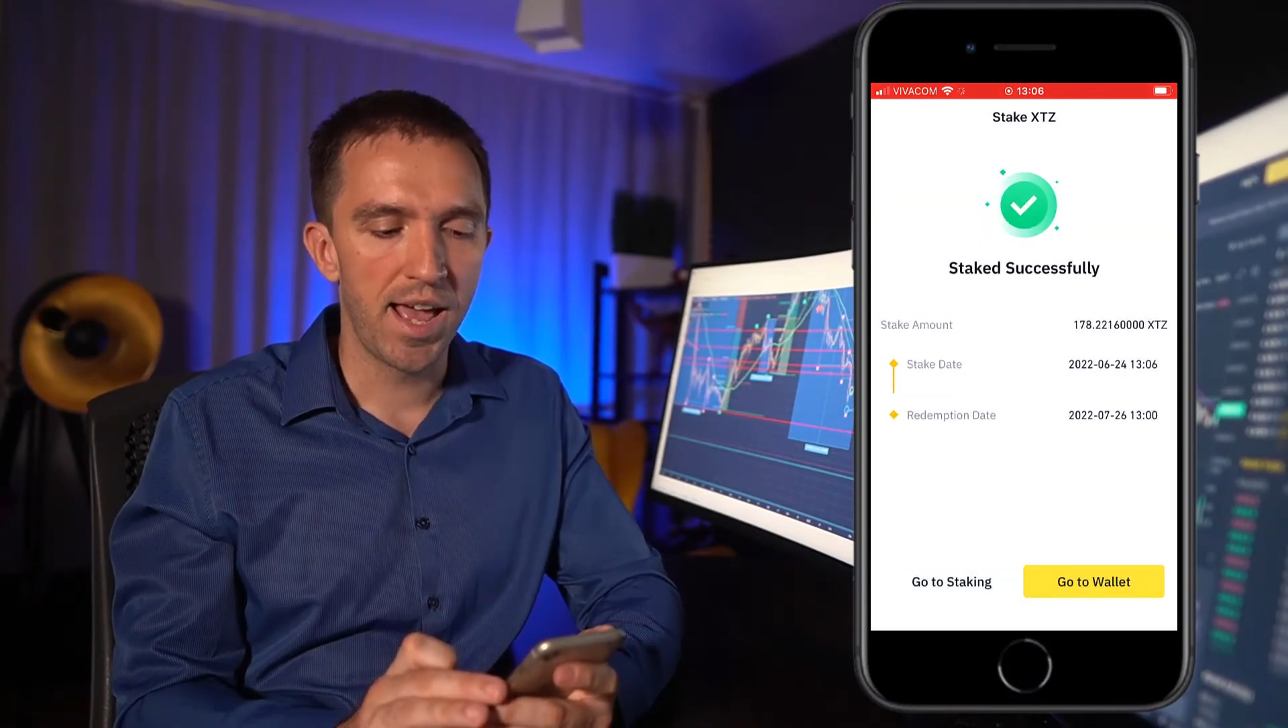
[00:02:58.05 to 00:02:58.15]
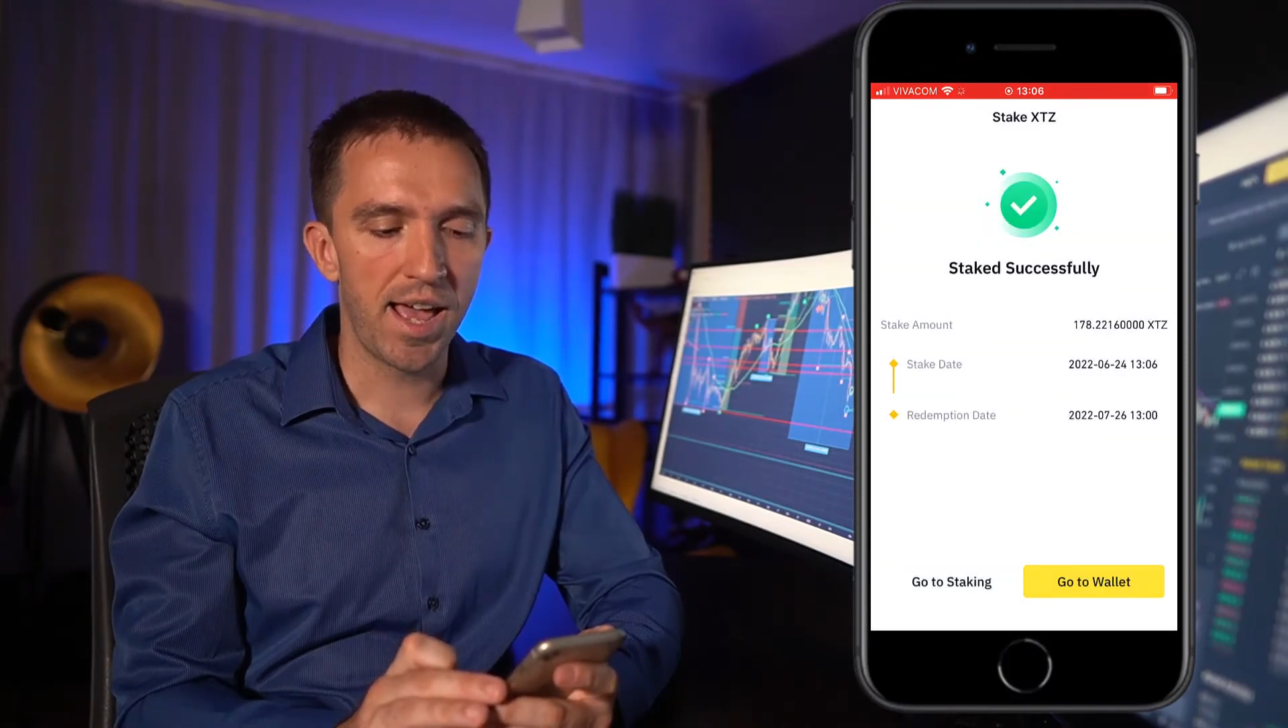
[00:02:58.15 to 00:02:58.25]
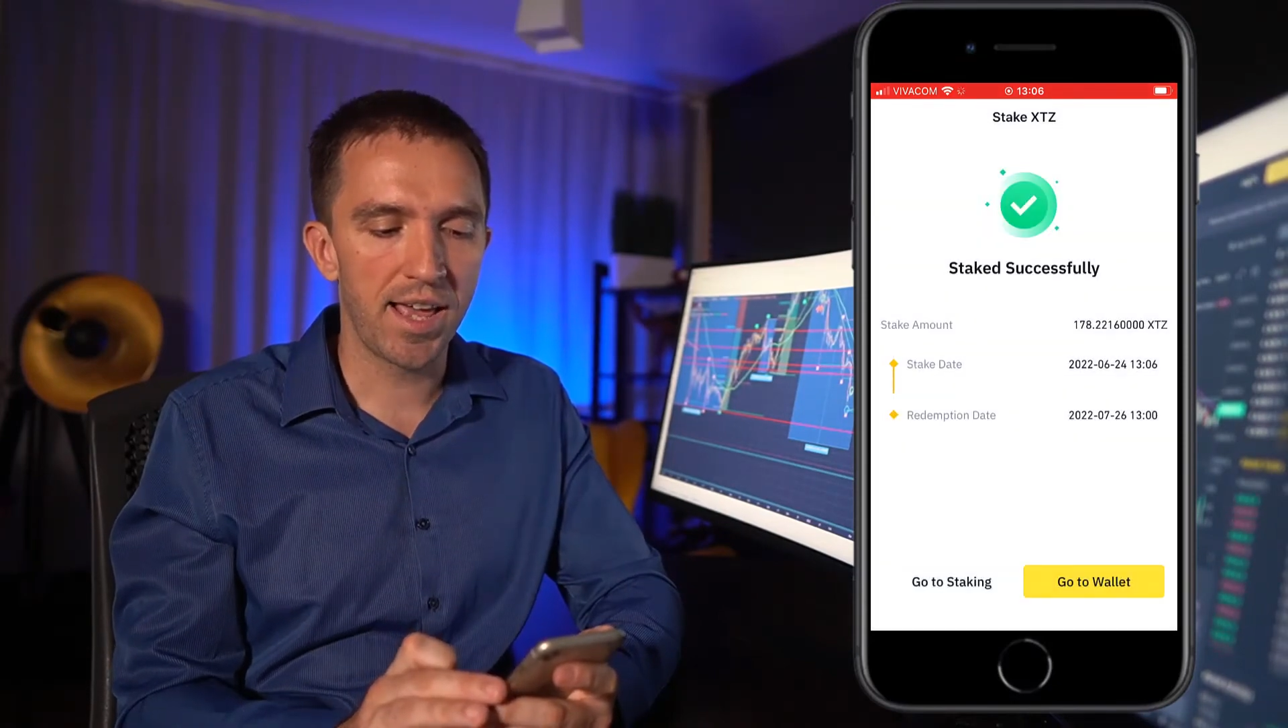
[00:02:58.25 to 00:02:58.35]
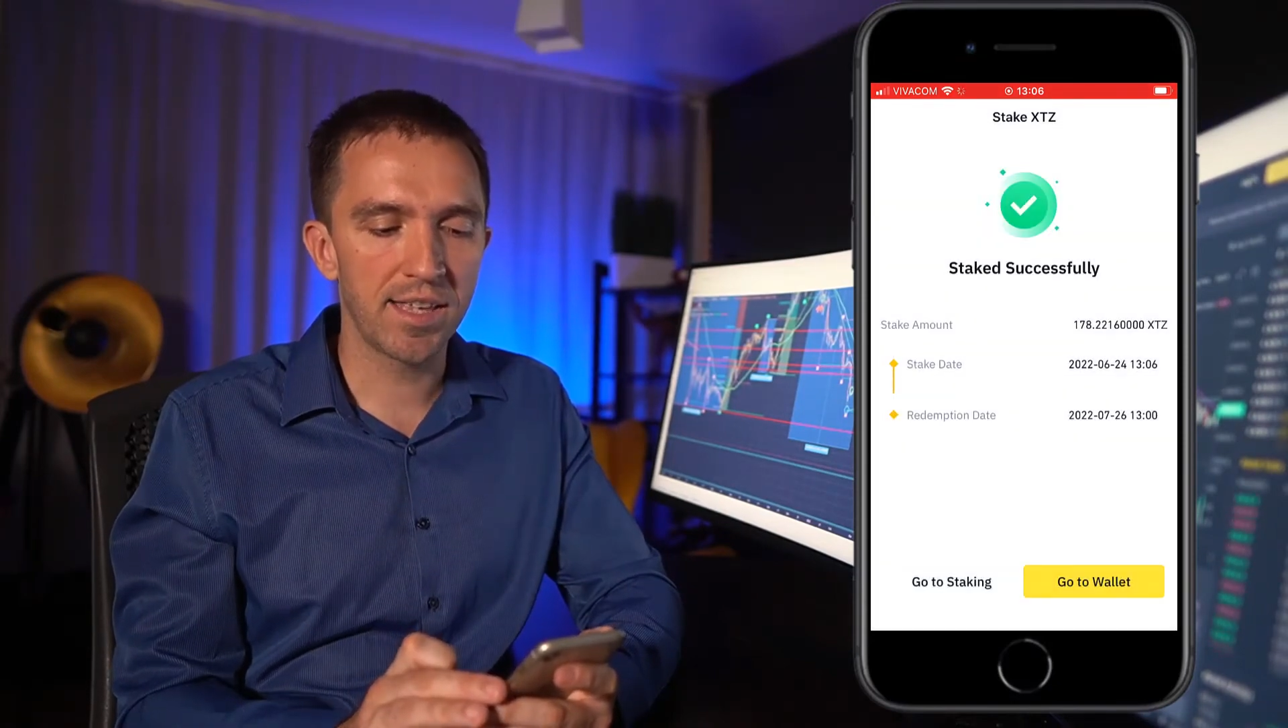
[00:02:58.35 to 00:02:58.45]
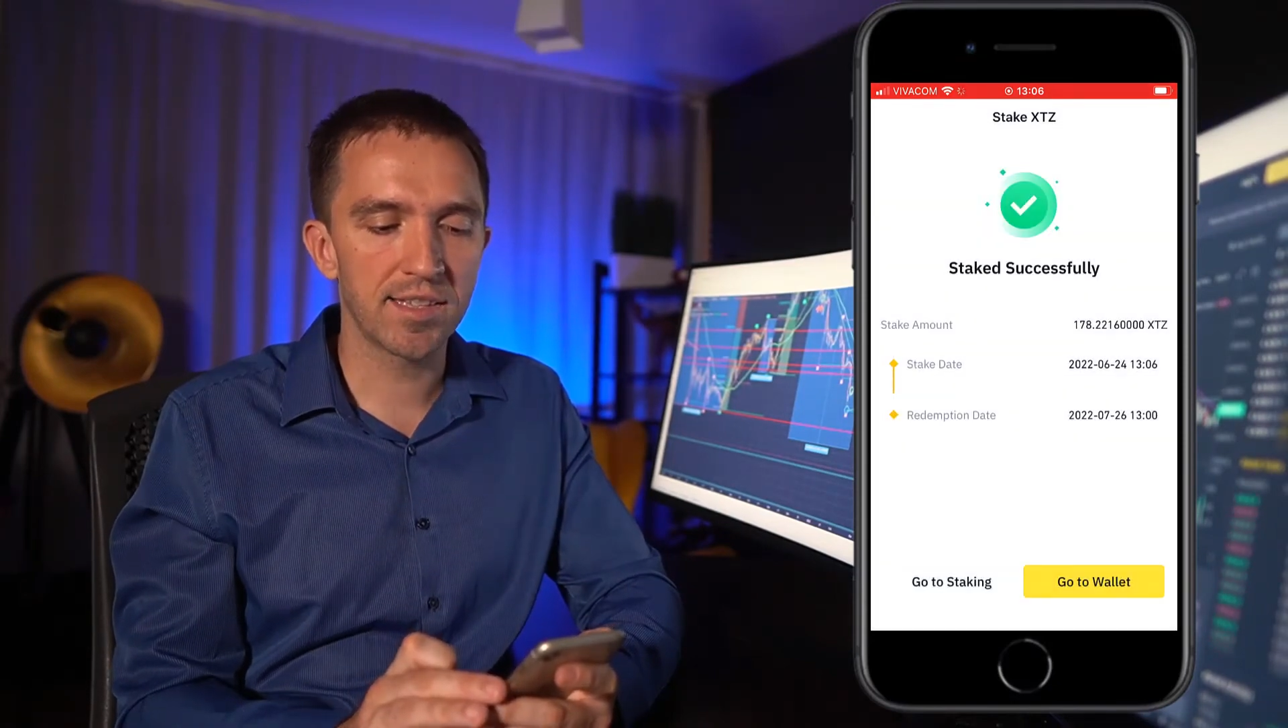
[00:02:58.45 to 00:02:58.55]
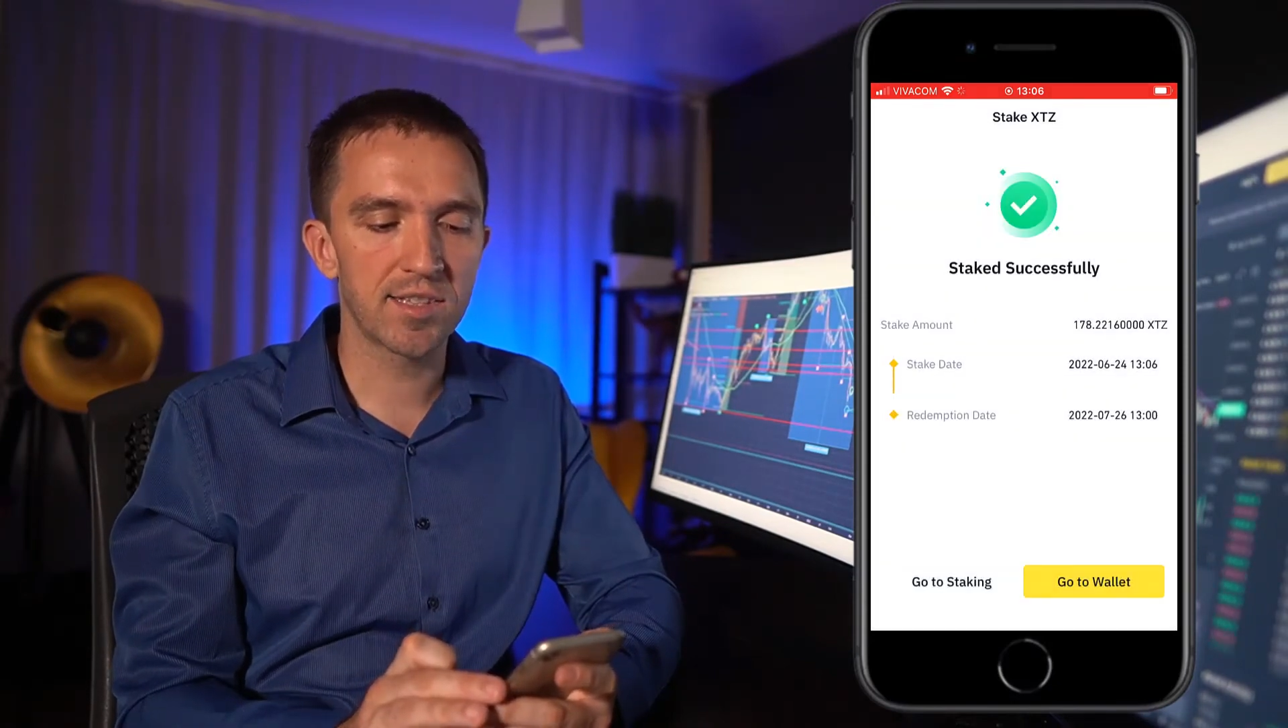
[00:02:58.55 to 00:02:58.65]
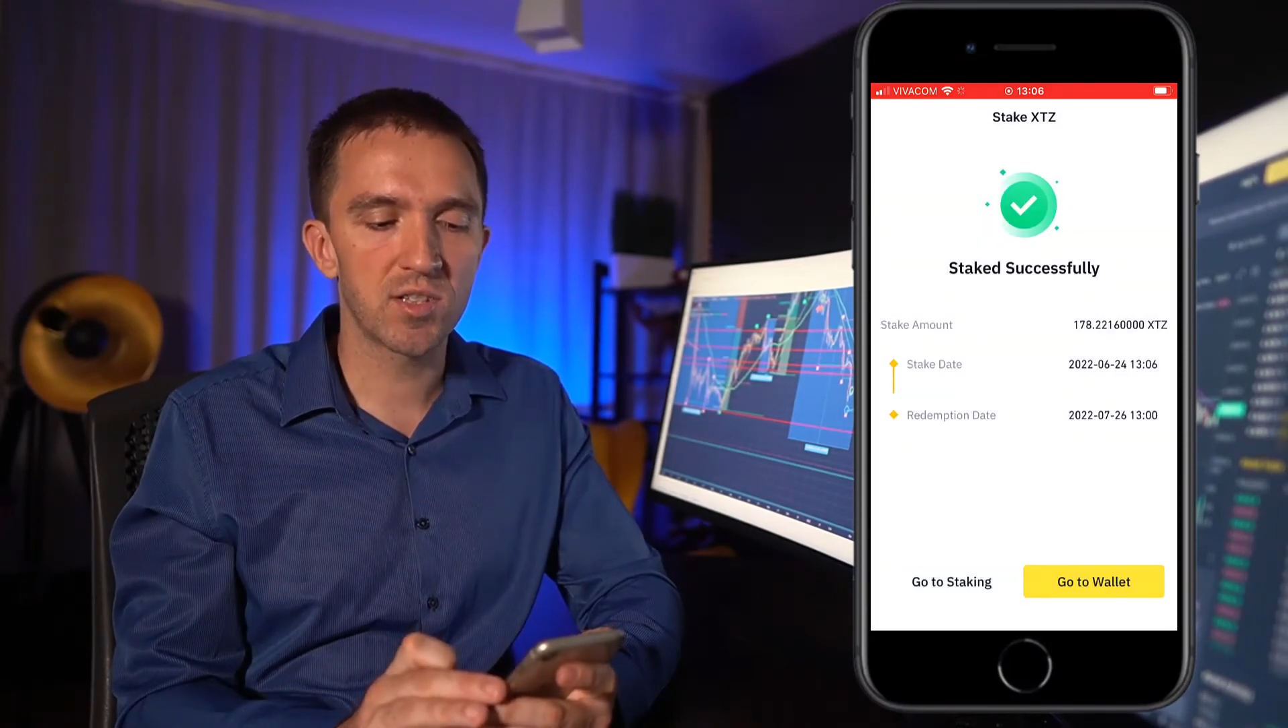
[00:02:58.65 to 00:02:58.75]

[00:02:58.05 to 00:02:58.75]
And